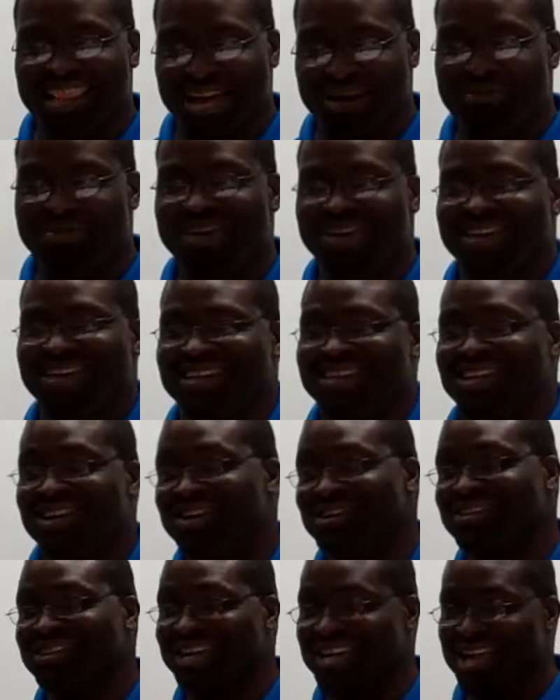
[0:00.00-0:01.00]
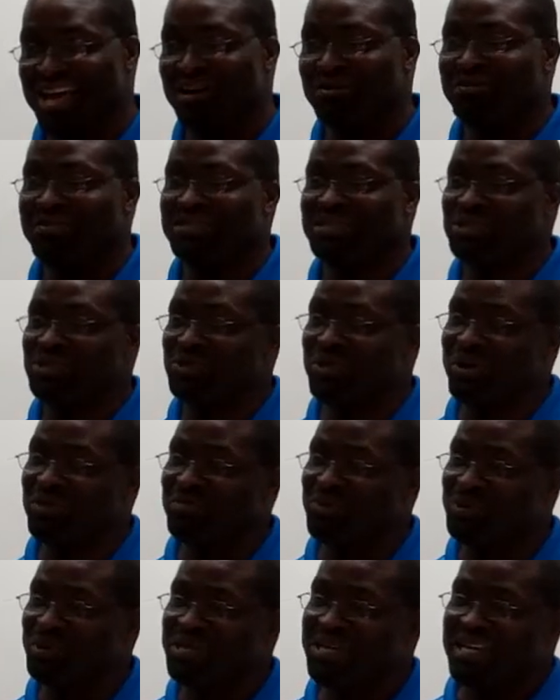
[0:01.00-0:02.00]
let me know that I was in
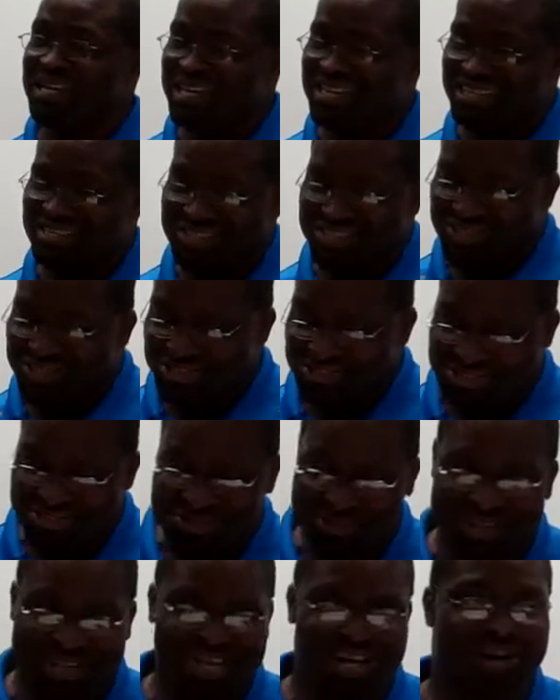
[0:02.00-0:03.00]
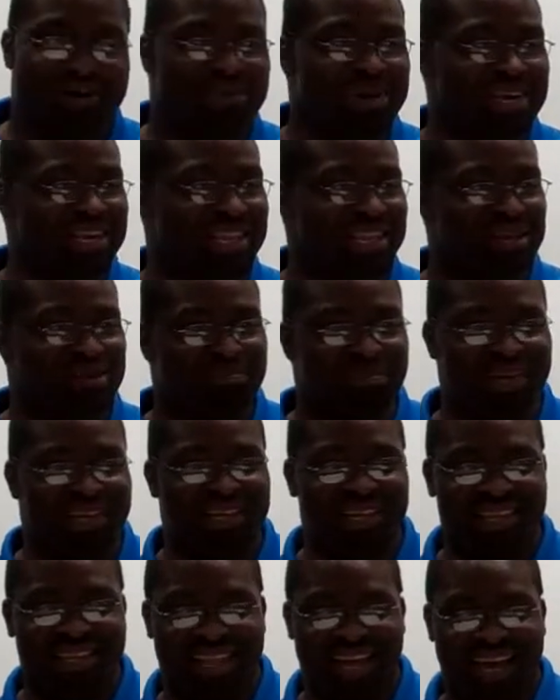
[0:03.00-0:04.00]
trouble. And so she would come in in the middle
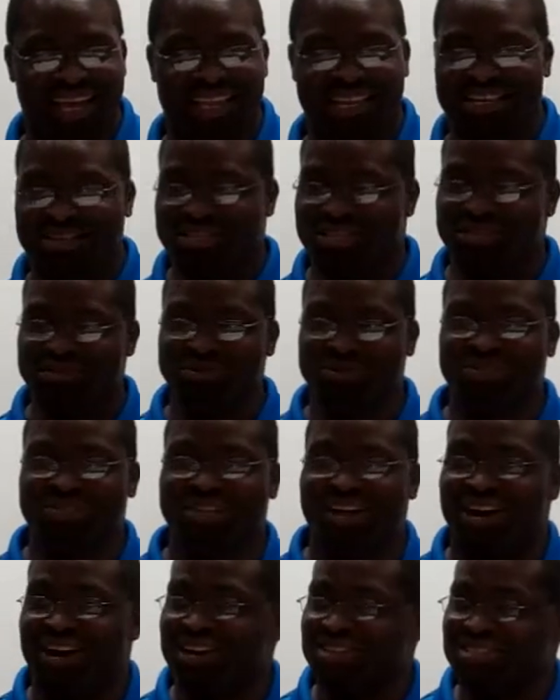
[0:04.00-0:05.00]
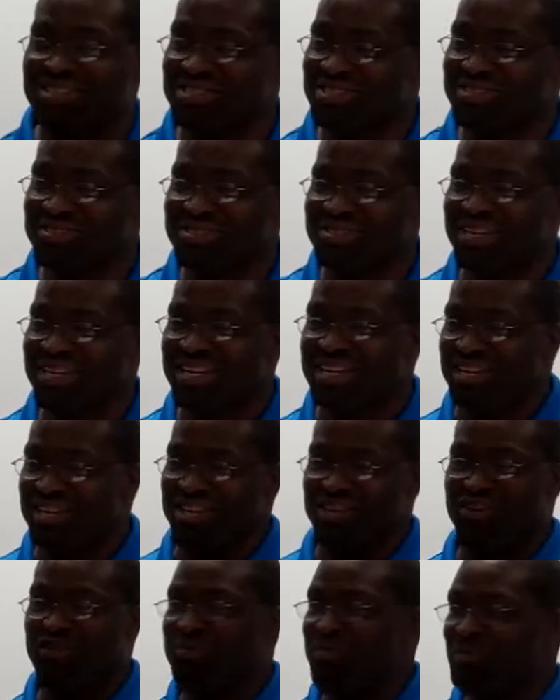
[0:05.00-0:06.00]
of the night and she would start to
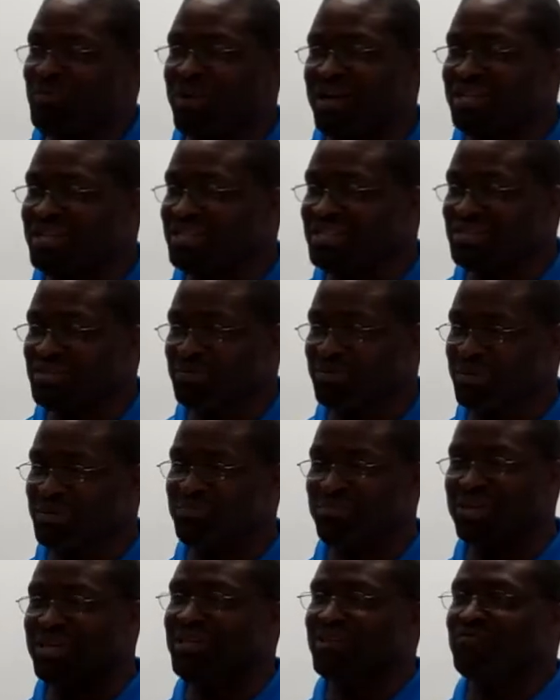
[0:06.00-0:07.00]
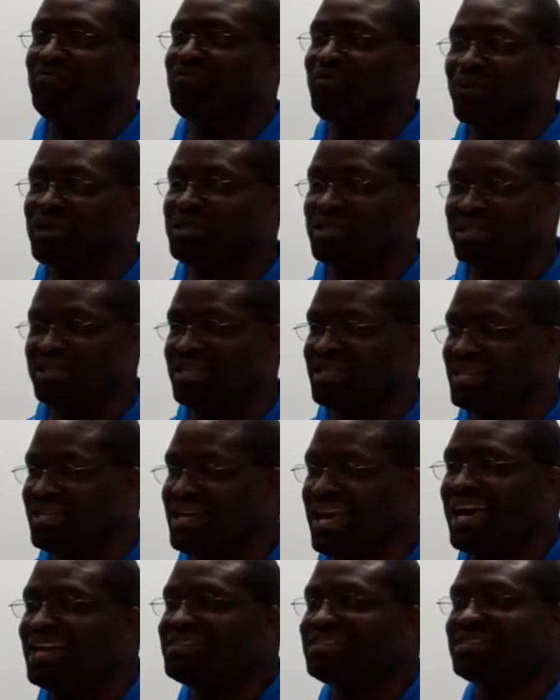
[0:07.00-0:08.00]
give me my discipline. But
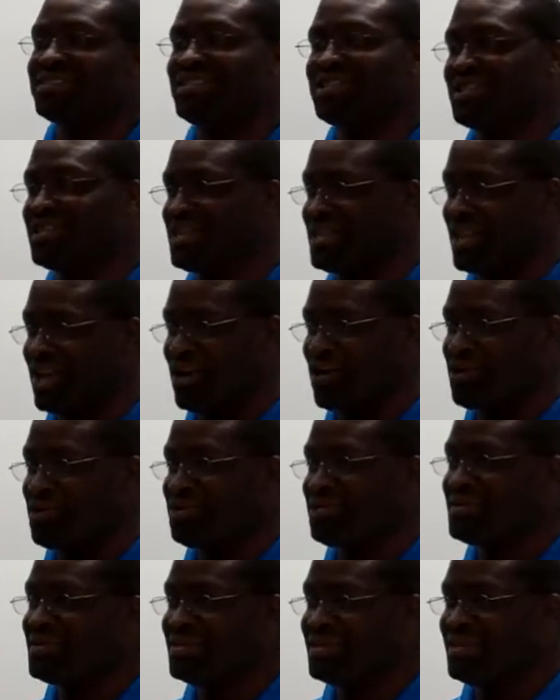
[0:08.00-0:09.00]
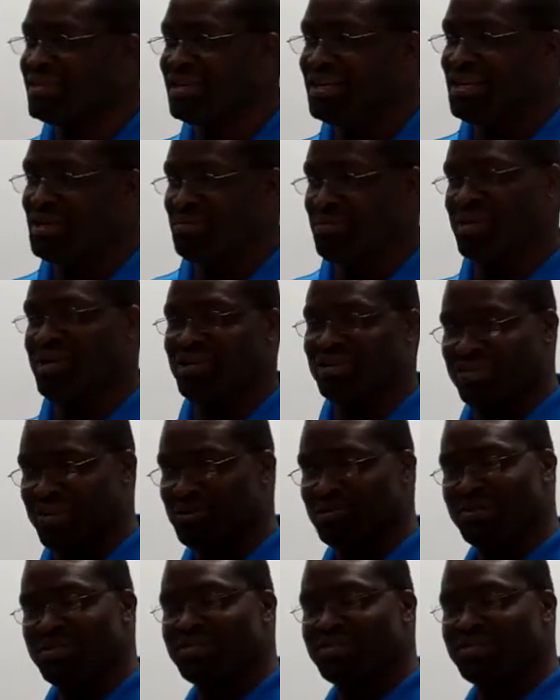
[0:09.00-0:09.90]
unfortunately, I still didn't learn because I would